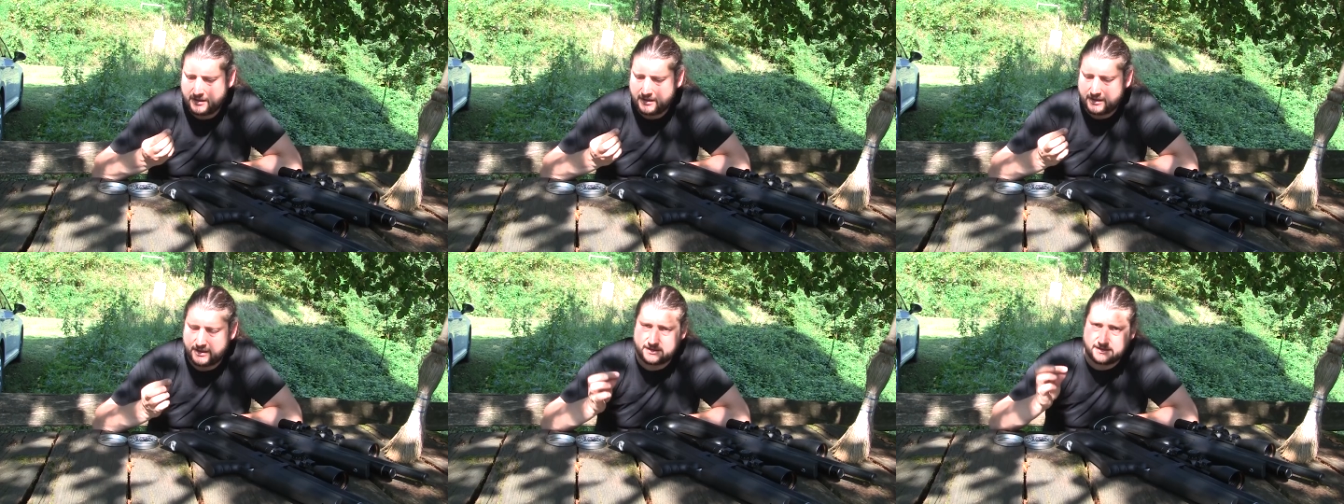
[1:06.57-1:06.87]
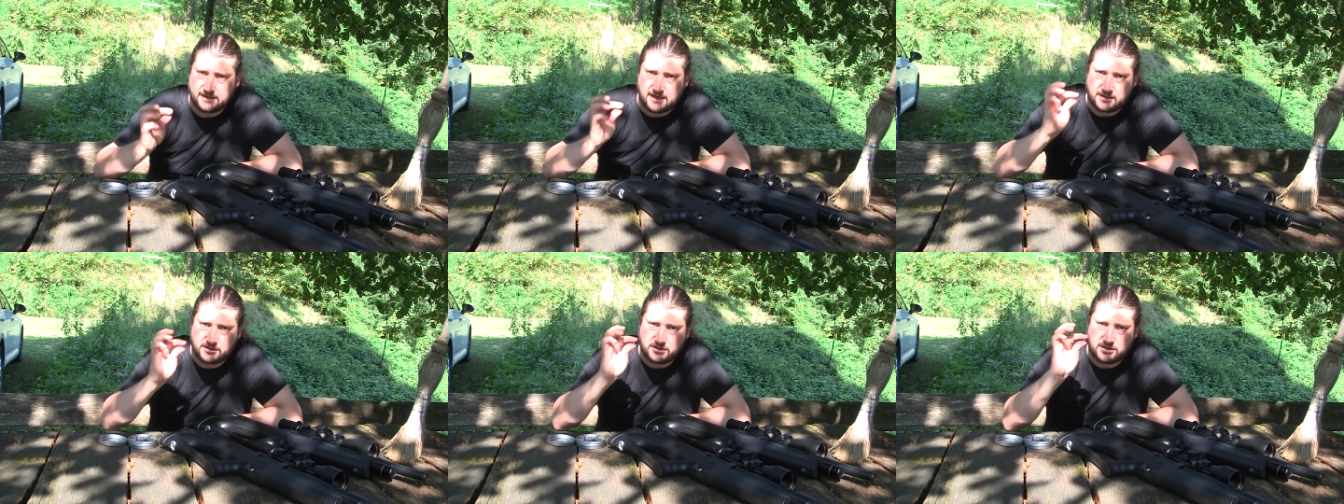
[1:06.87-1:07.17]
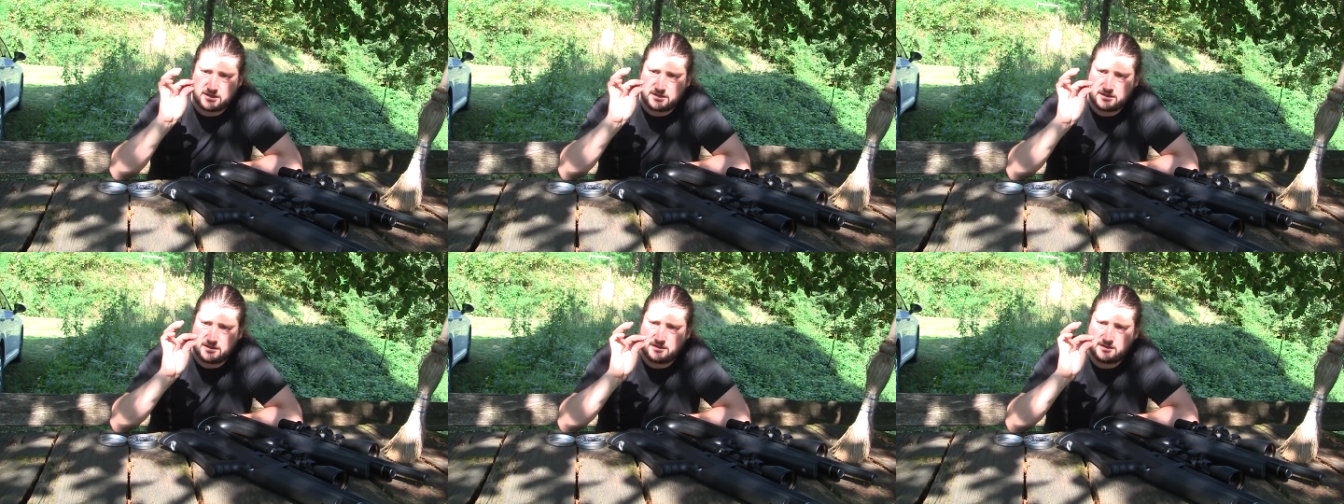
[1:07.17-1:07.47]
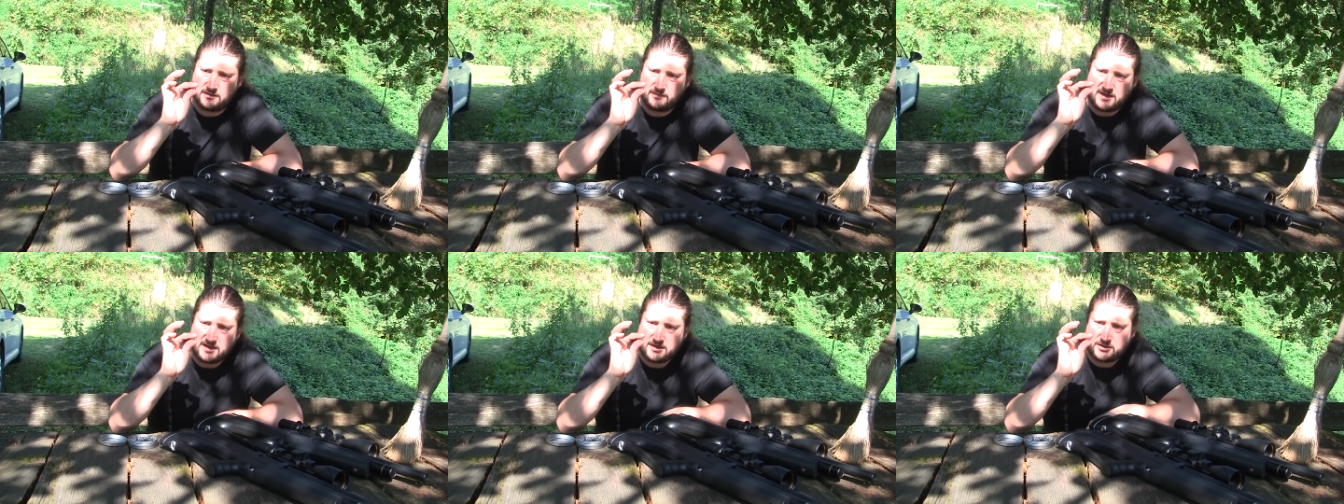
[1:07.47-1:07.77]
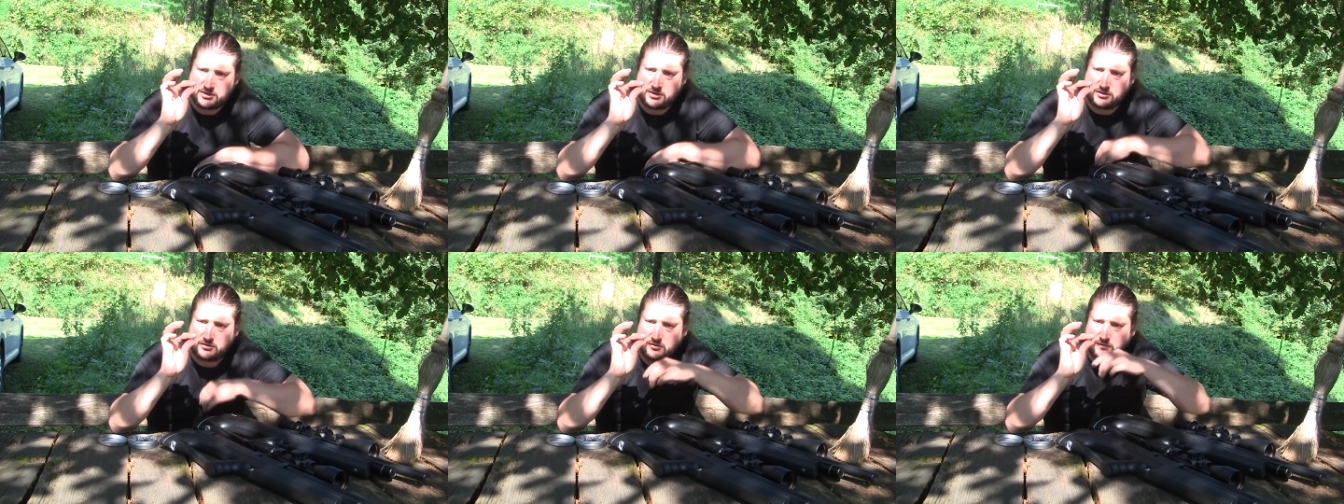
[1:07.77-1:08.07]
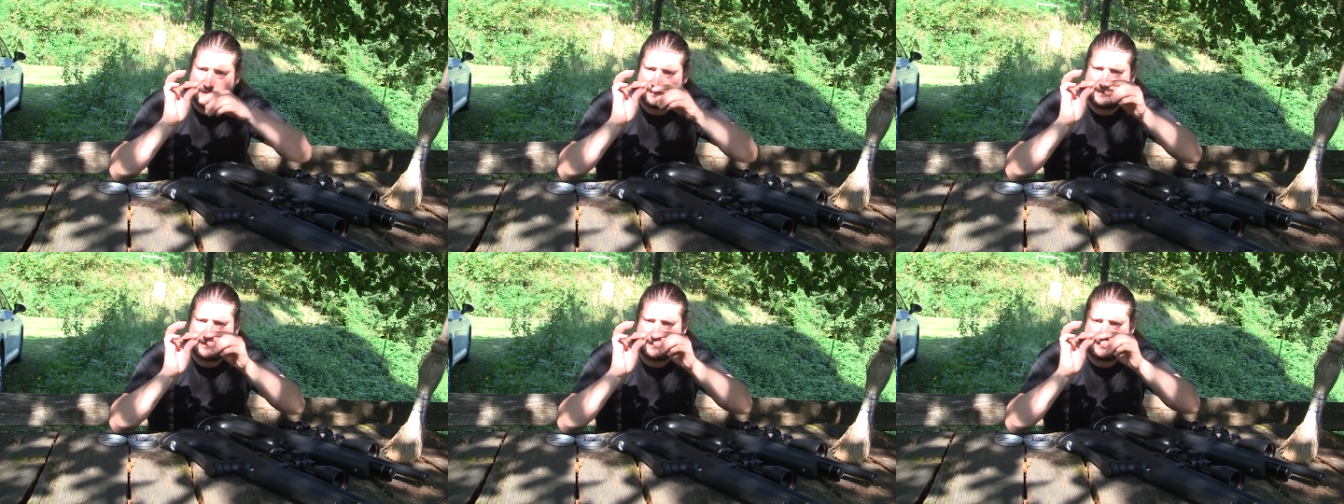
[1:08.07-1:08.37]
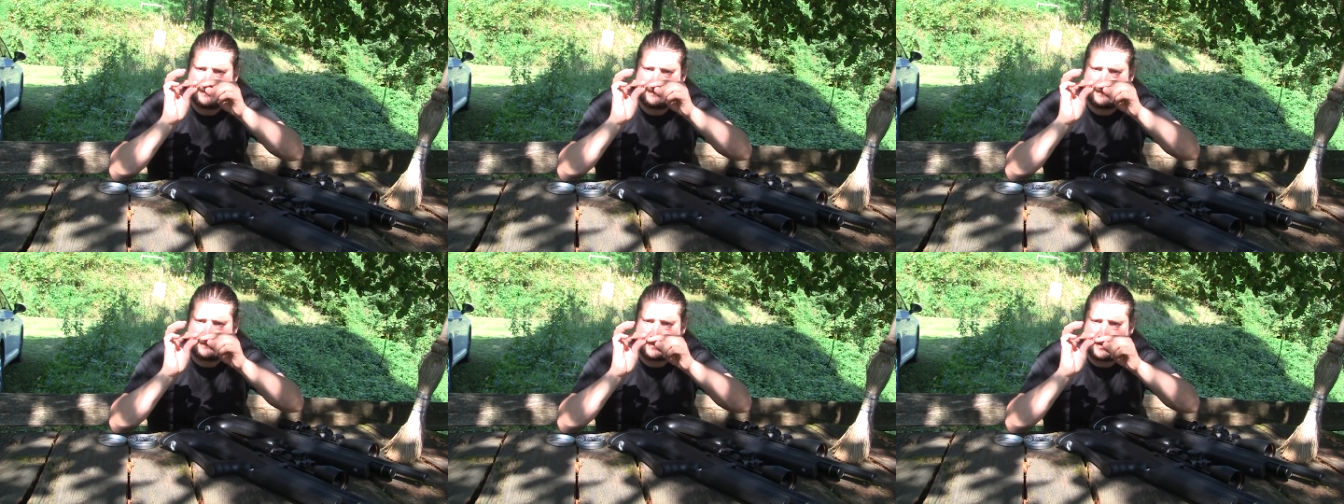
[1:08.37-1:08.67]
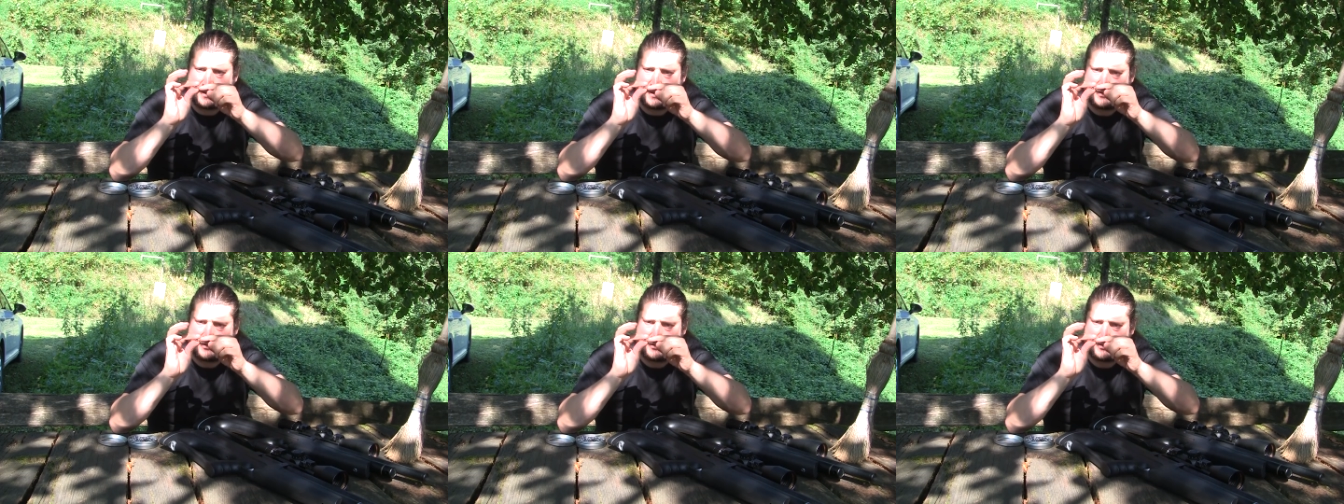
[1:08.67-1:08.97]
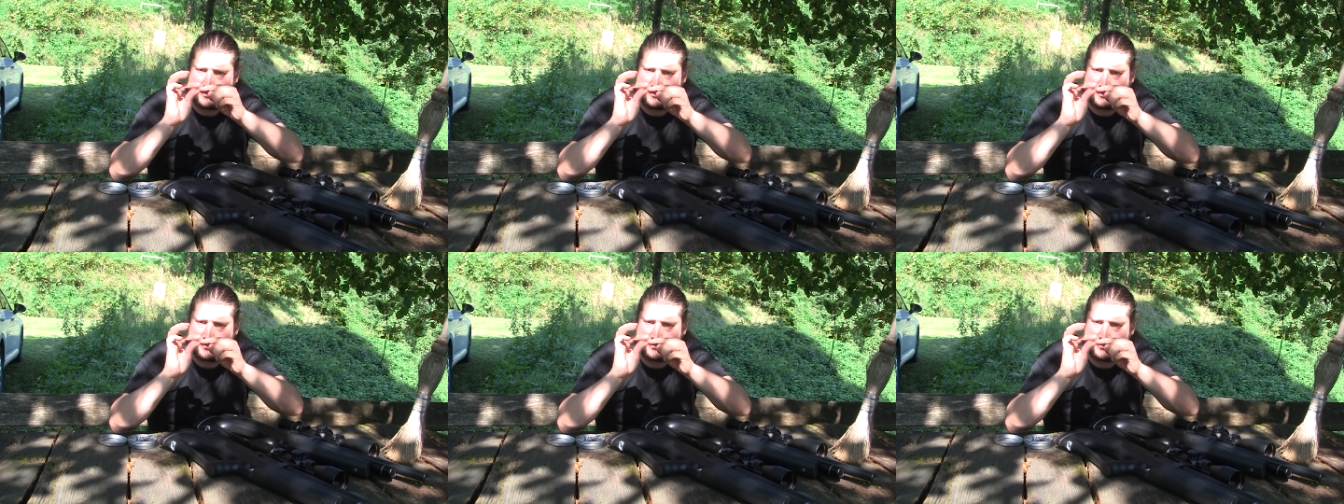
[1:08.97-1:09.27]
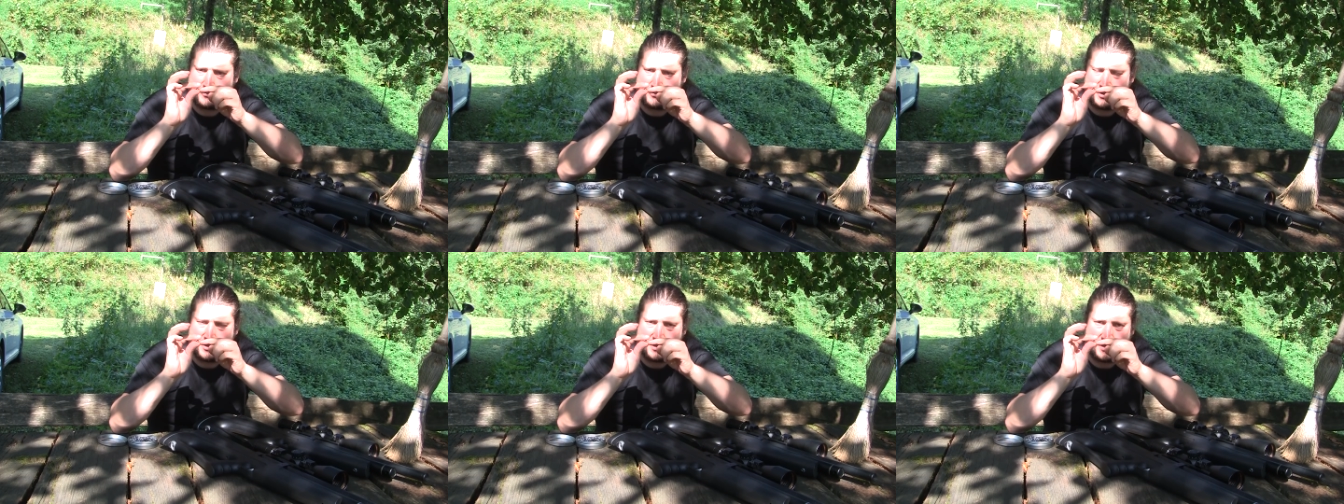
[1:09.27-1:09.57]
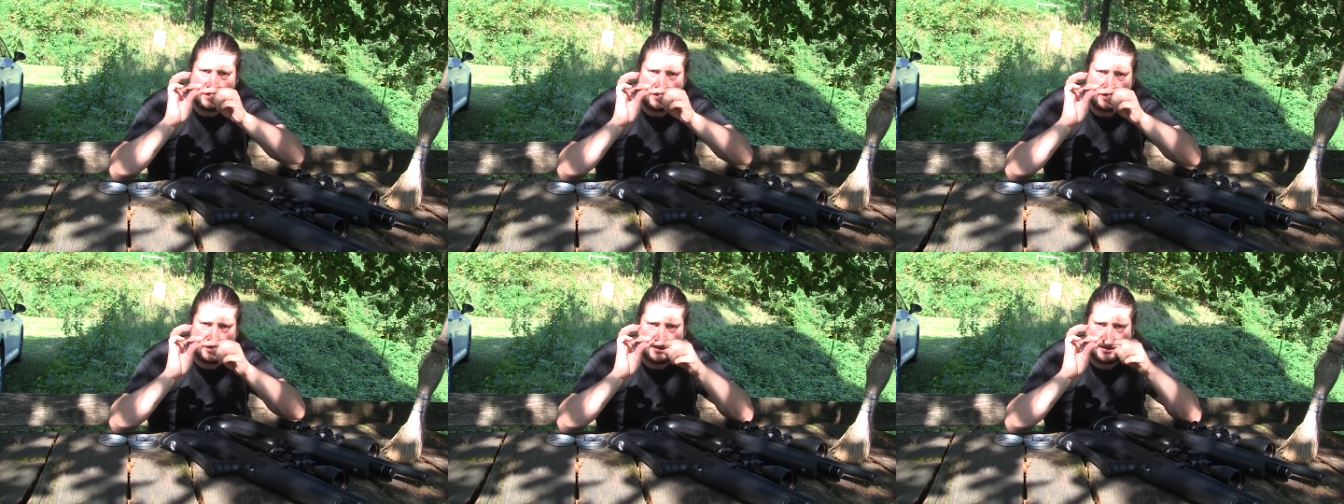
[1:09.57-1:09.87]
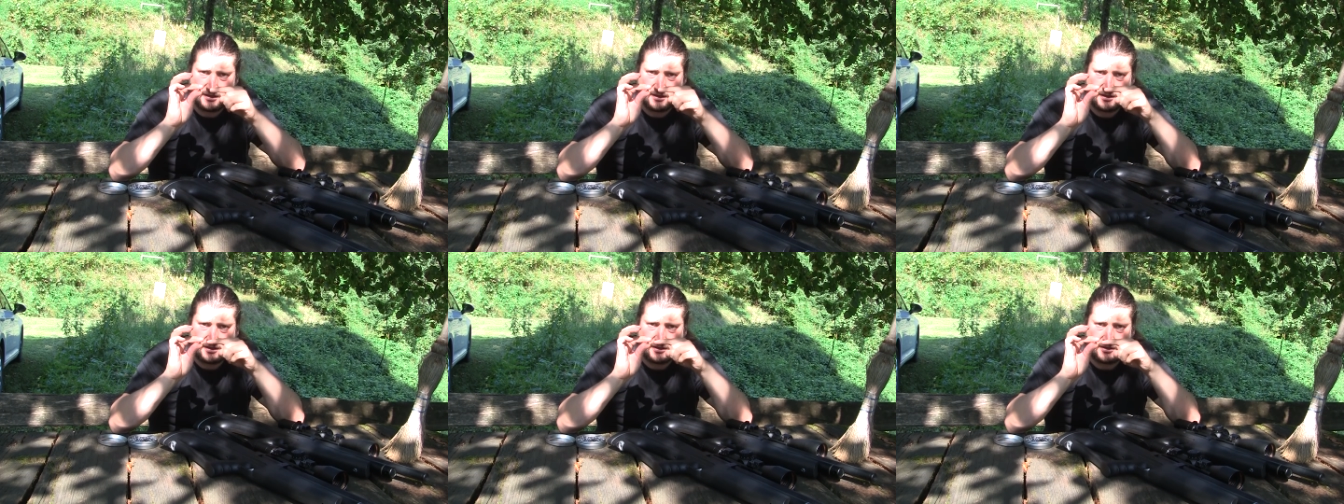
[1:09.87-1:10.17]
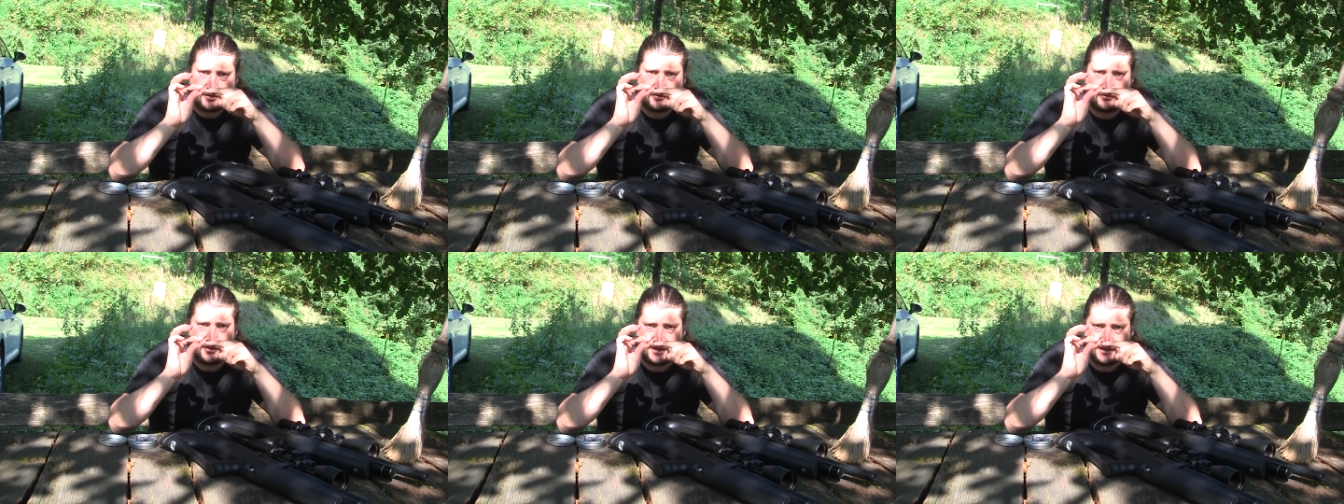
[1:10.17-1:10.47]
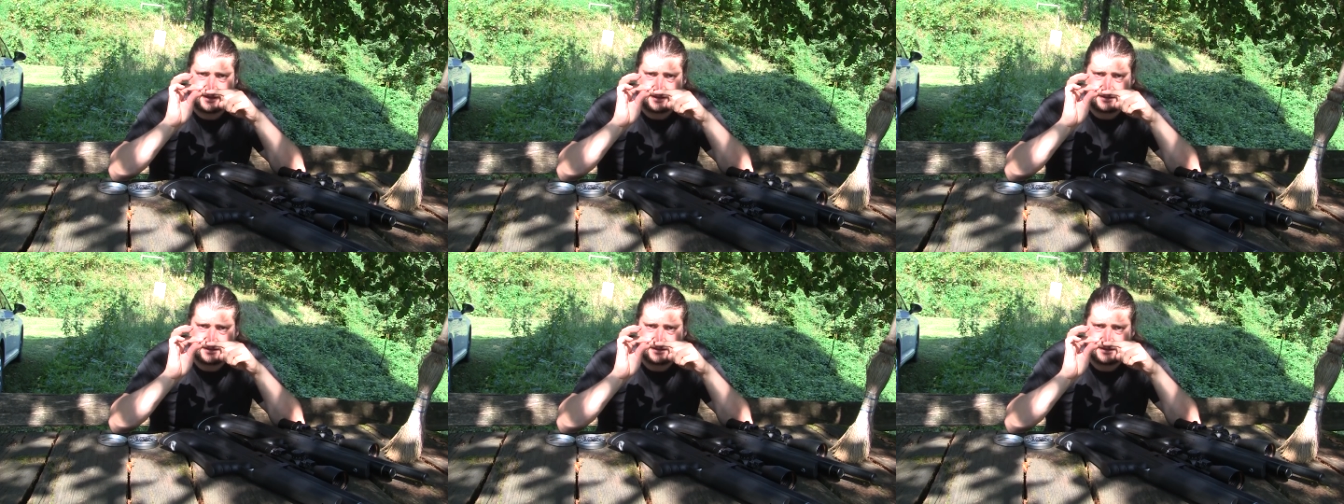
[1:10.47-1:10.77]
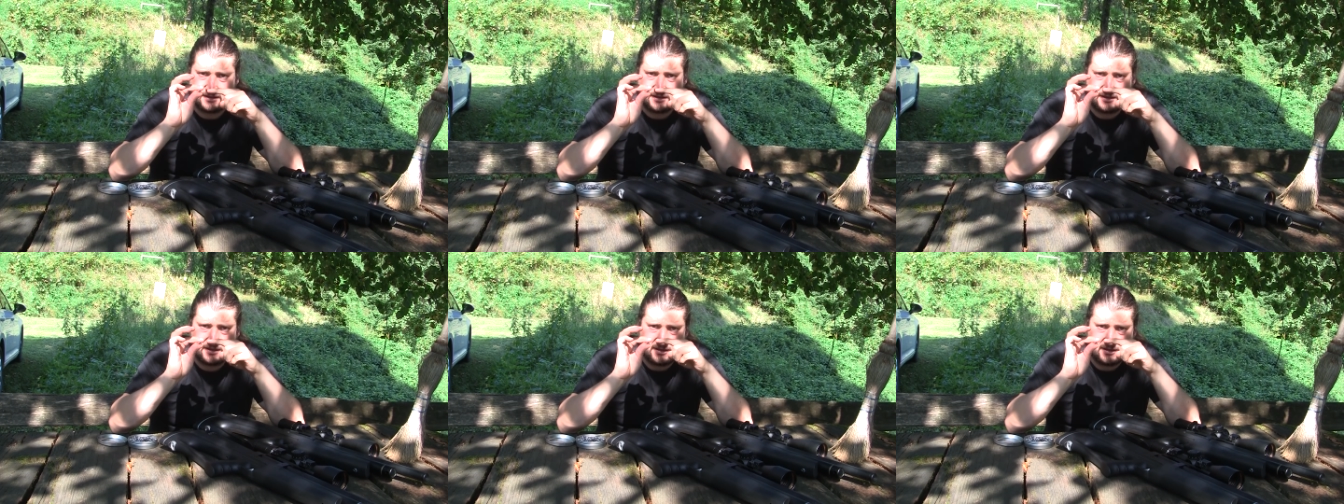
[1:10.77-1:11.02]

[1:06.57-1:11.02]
is actually the dimension of the front three rings.